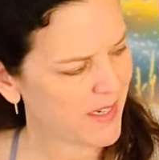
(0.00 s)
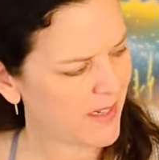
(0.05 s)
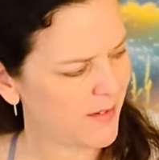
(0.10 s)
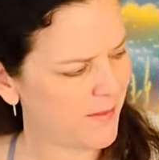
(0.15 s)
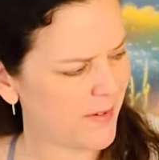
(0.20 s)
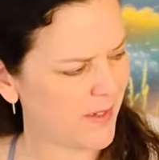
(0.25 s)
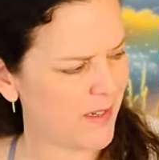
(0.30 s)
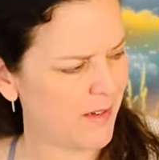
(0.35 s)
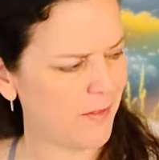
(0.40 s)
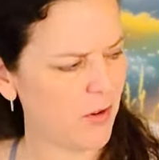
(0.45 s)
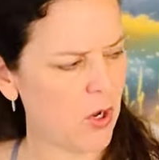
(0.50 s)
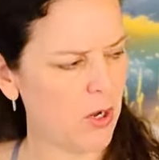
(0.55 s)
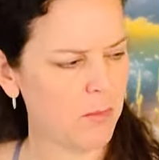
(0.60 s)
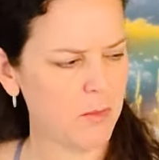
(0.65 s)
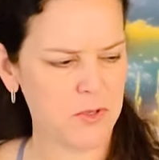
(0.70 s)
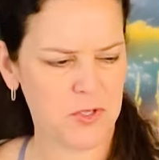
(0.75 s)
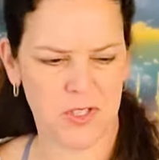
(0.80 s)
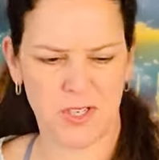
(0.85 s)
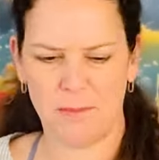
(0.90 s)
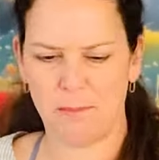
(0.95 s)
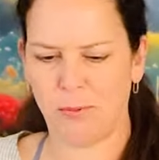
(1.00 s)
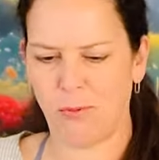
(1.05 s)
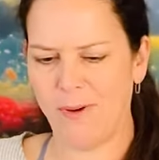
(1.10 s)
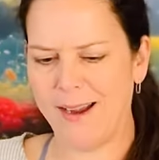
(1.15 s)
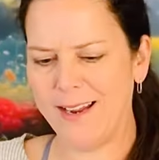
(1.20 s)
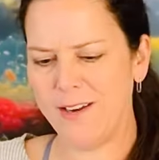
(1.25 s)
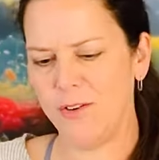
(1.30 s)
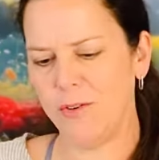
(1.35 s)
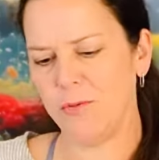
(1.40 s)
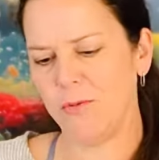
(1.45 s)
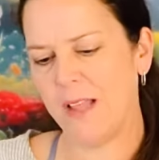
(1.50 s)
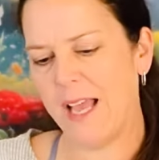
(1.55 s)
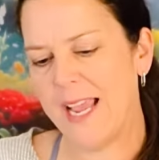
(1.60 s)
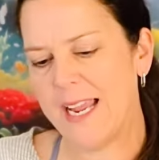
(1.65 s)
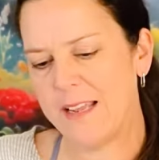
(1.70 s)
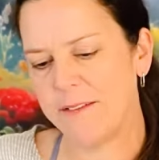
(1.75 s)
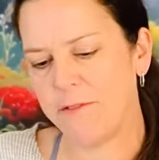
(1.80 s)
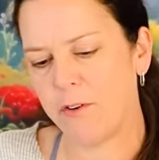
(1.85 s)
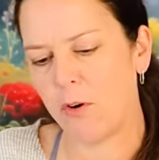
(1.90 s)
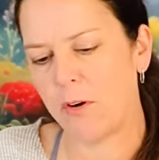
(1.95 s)
of, of almost a brand new
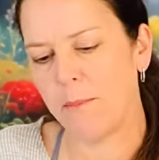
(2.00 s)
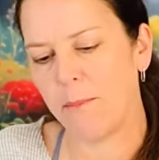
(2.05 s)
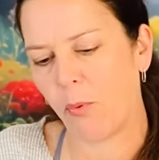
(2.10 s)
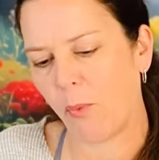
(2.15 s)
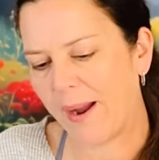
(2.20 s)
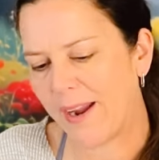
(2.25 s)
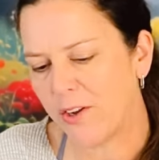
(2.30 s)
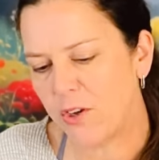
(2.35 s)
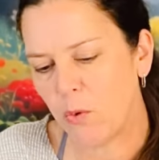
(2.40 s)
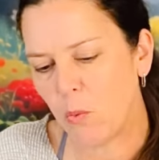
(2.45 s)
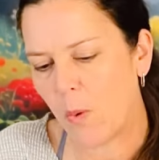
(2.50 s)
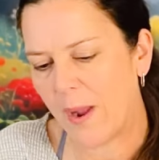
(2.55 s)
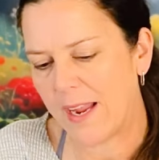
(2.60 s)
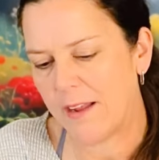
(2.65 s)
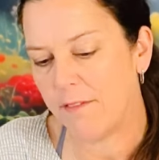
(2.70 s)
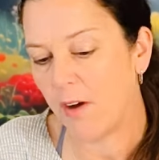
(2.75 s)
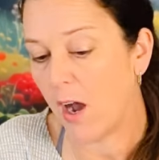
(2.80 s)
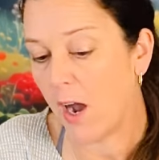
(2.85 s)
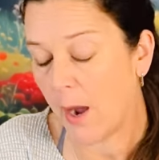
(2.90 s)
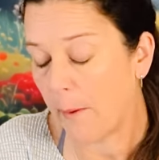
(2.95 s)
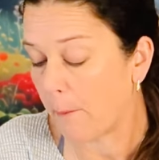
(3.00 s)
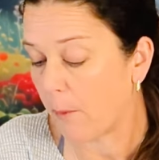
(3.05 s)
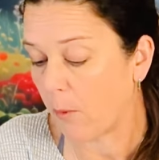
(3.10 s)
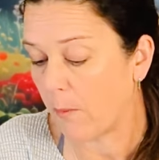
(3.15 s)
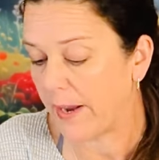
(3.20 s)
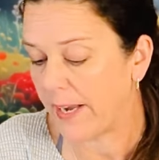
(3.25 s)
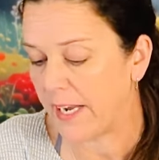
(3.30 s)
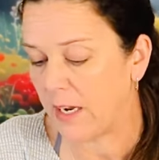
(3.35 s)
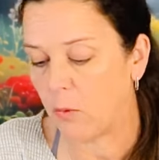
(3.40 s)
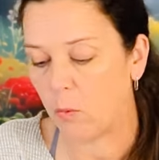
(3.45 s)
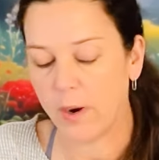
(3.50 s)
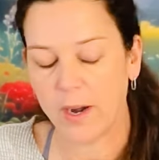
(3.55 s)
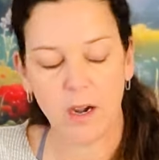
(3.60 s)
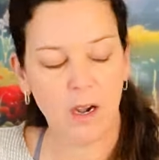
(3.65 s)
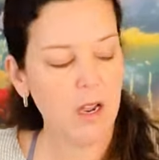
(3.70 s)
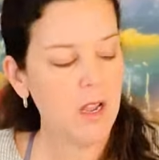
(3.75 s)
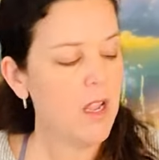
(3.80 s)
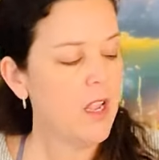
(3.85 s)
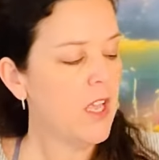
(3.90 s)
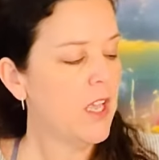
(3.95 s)
life or a brand new way of operating where
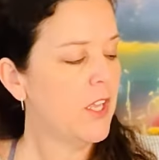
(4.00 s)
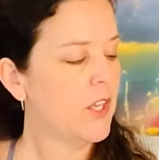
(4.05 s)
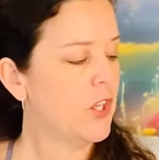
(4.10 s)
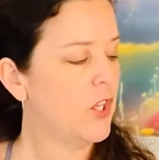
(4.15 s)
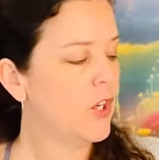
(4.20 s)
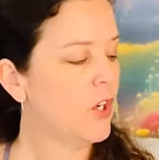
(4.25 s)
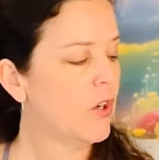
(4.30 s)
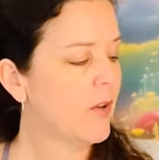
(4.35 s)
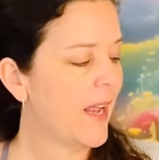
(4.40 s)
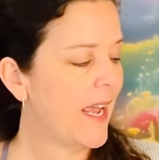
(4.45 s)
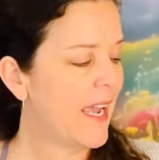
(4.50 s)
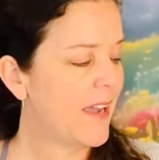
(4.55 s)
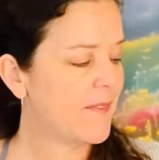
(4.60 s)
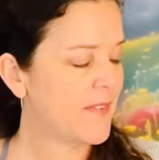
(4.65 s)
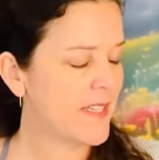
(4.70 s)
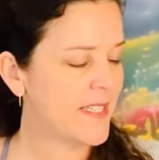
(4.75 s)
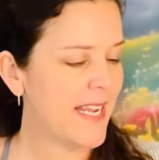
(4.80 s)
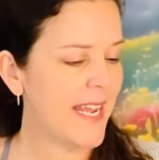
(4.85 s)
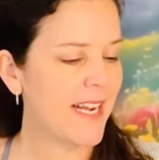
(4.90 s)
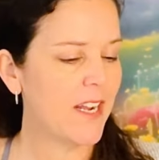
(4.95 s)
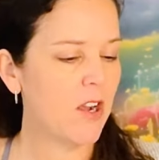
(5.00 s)
you don't have to take